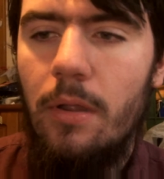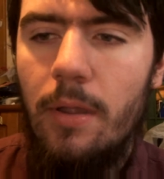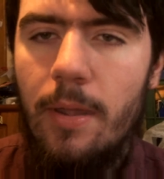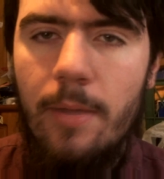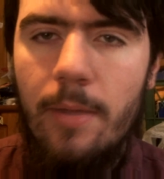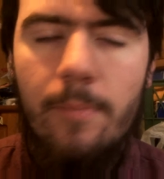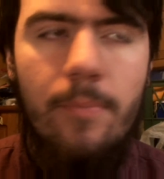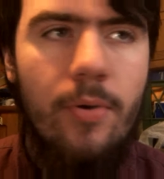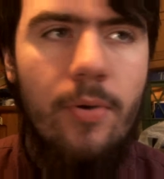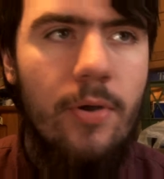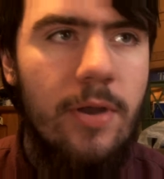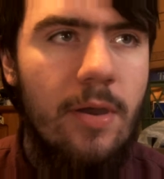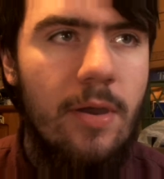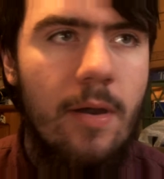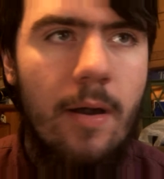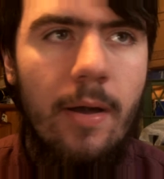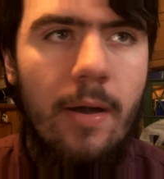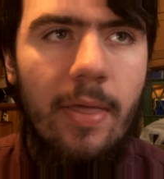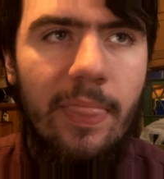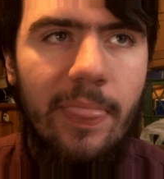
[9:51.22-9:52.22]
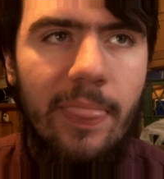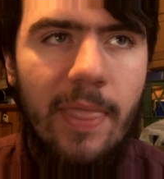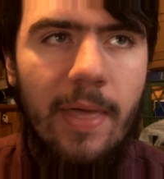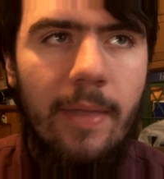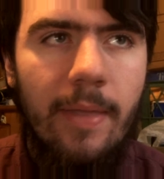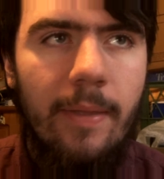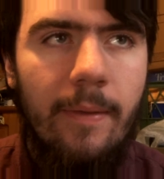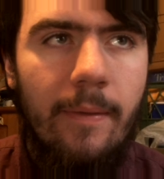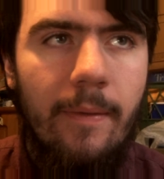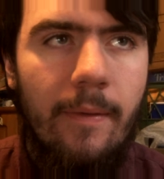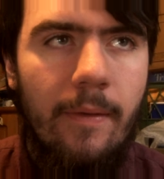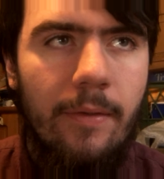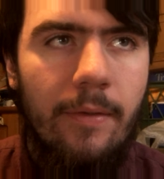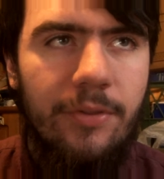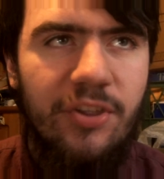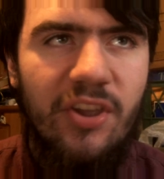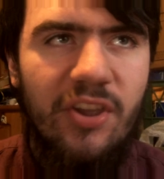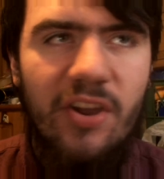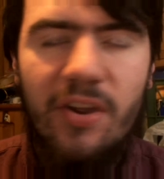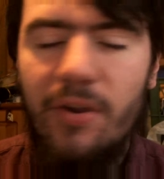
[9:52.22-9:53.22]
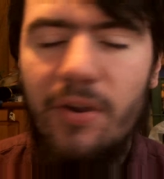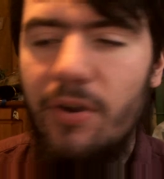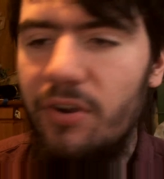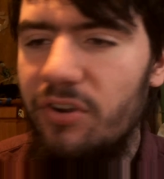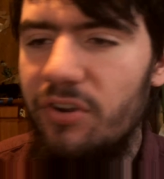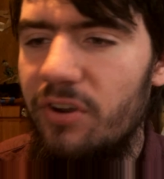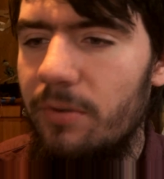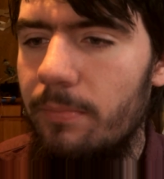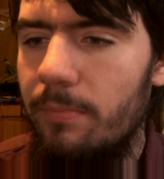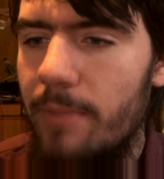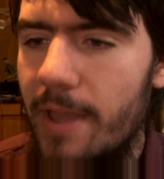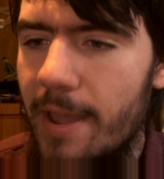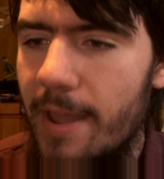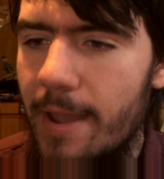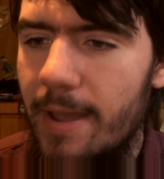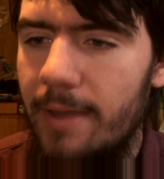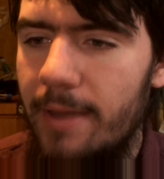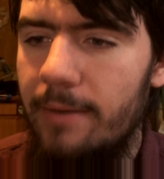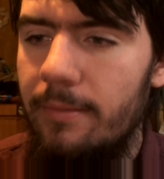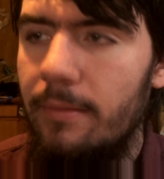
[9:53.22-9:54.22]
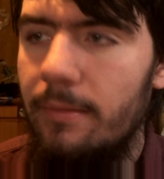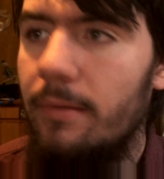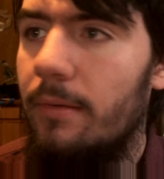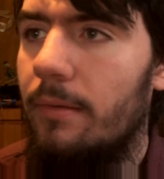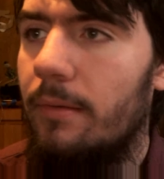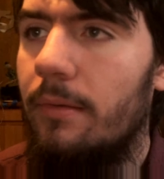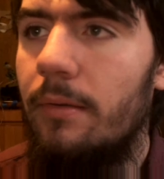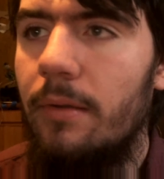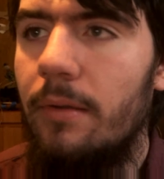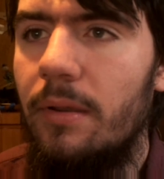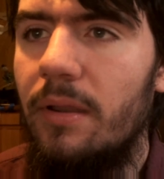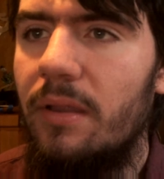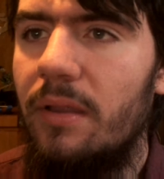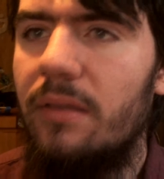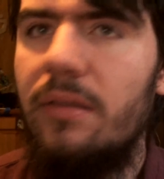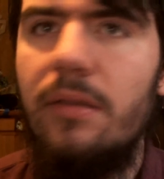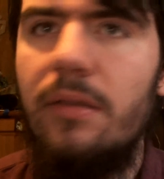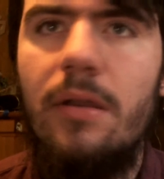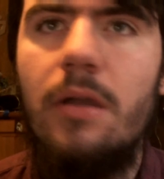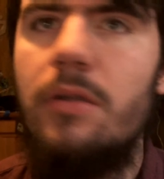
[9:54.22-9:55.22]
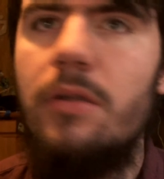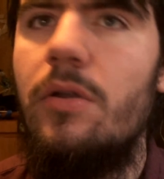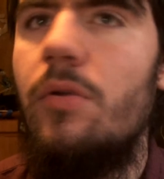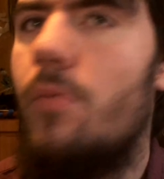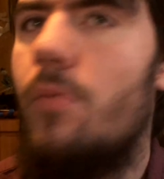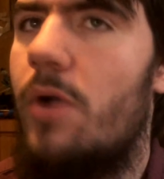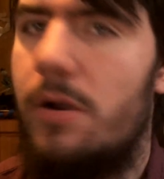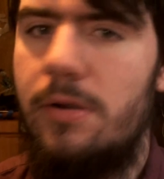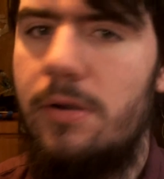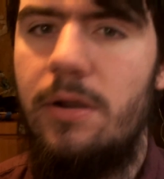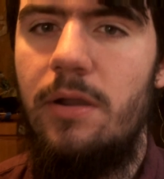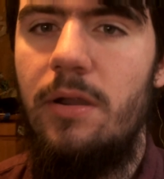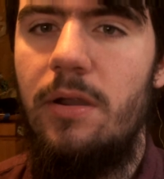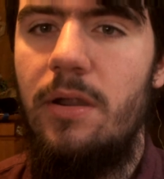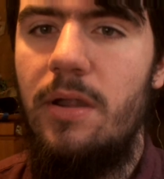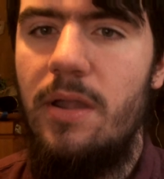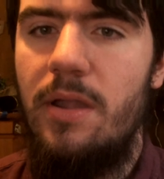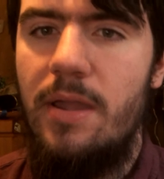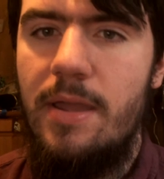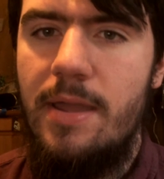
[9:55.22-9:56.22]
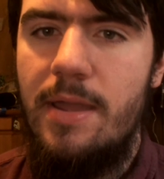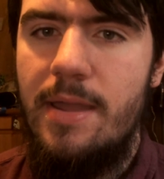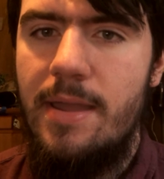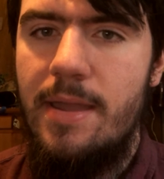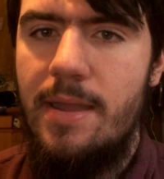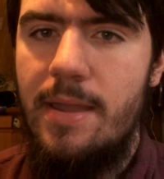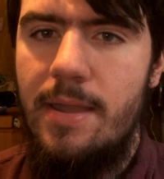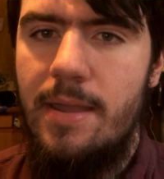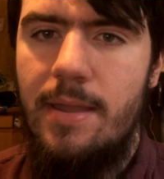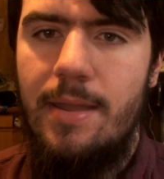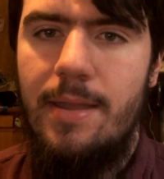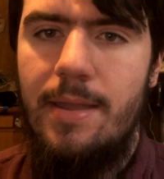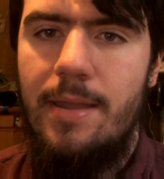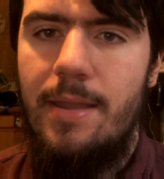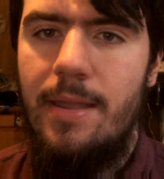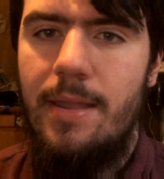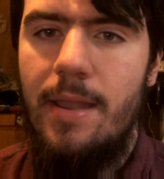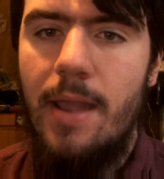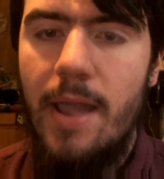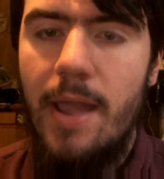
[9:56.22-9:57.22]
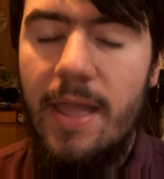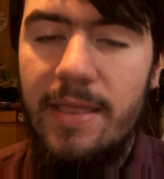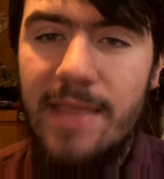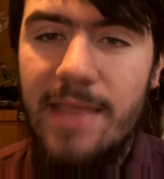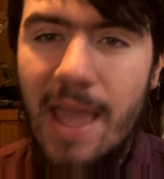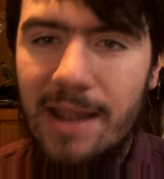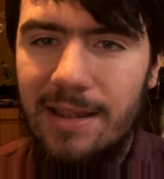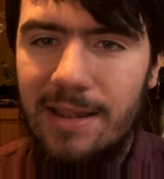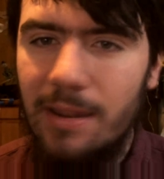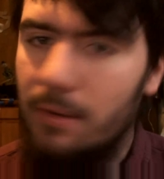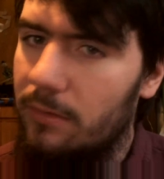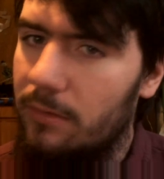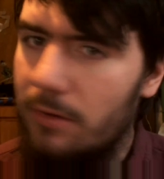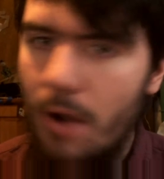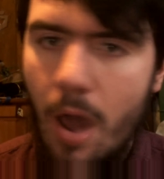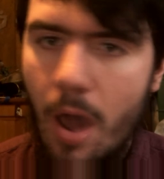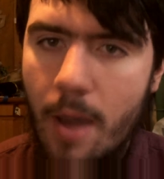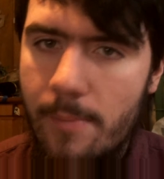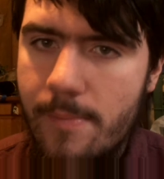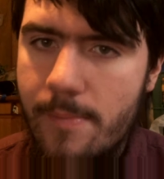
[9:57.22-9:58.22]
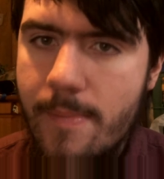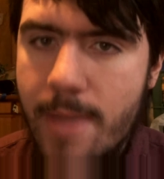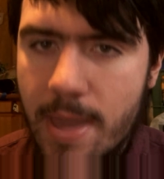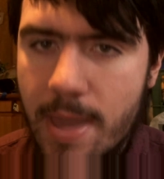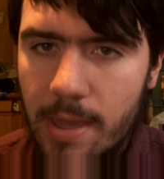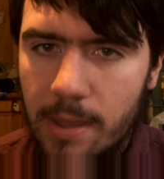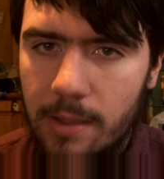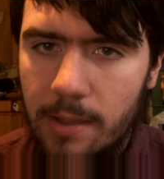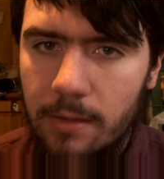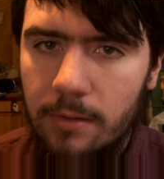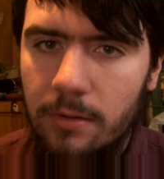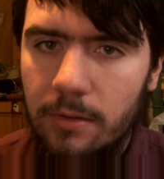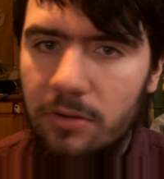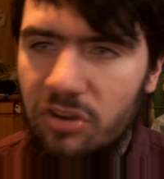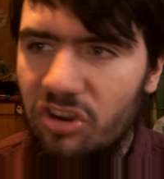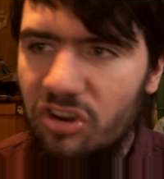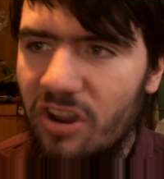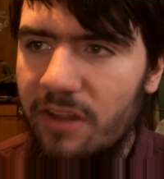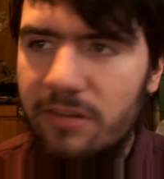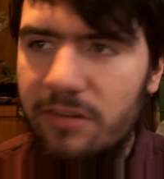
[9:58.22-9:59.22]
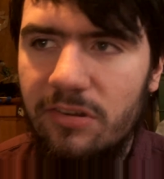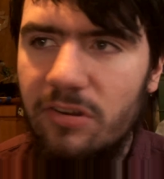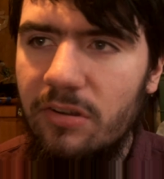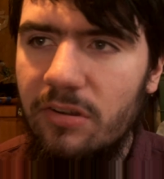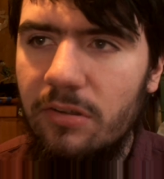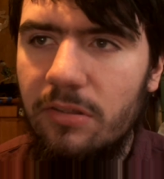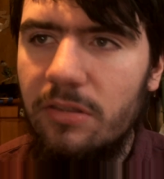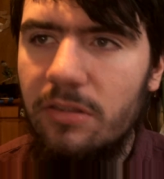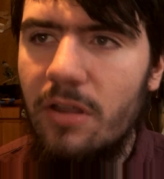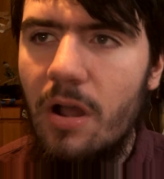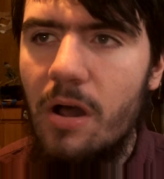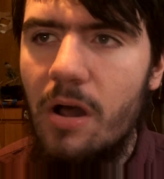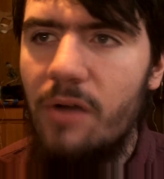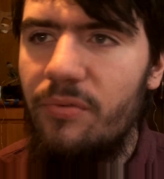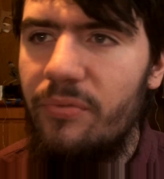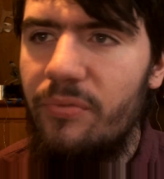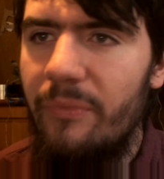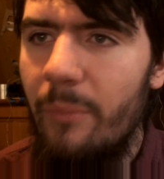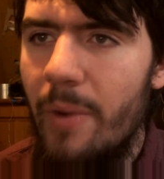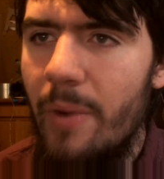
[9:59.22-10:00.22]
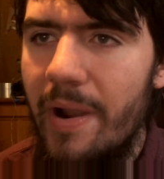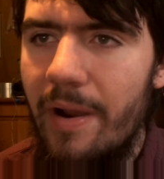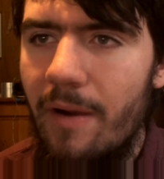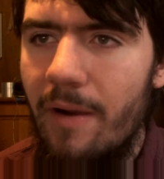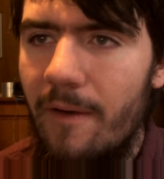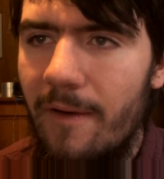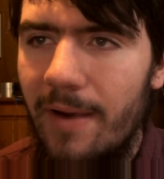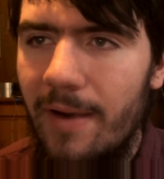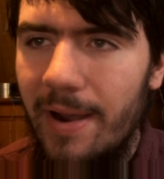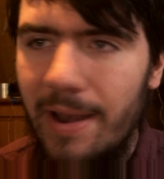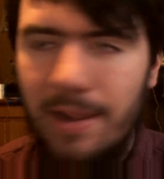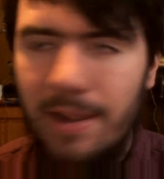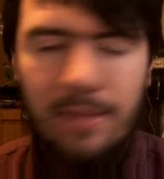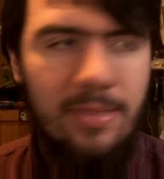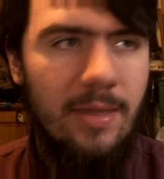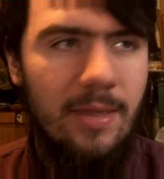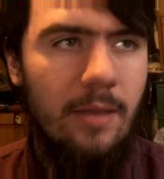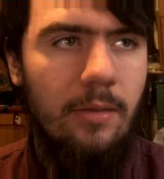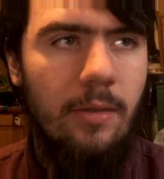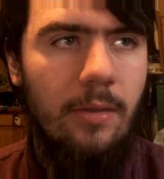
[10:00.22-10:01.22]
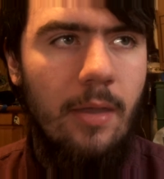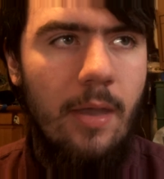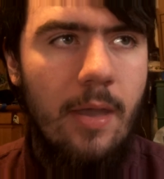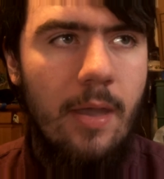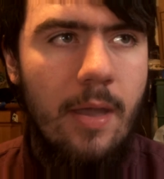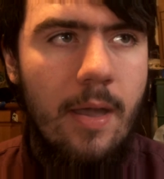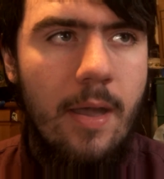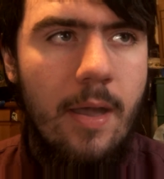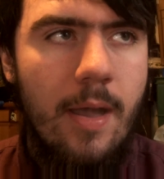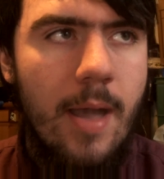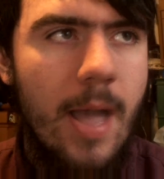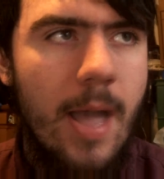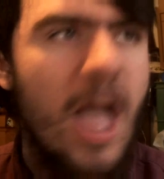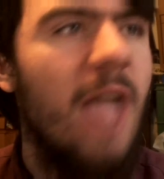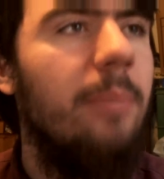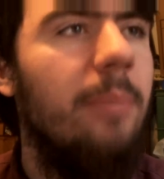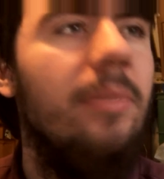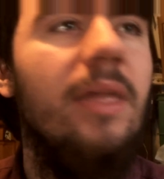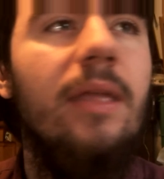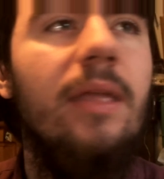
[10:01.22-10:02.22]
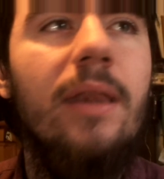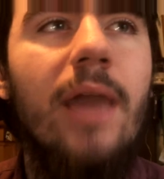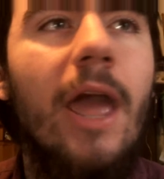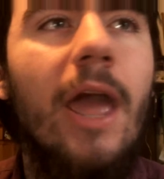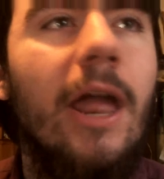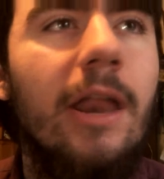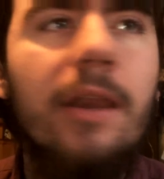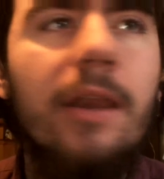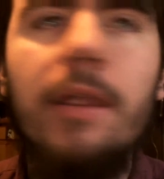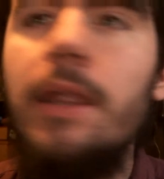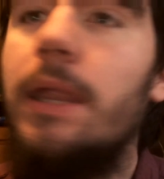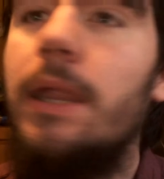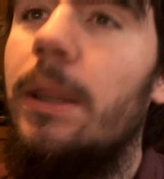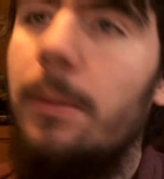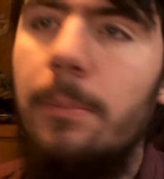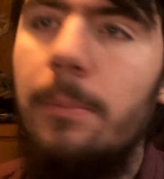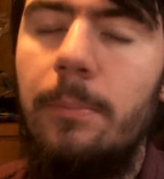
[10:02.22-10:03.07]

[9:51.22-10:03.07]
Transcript: and put it on the charging pad, it's not gonna work. And that does not mean changing software or anything. I mean any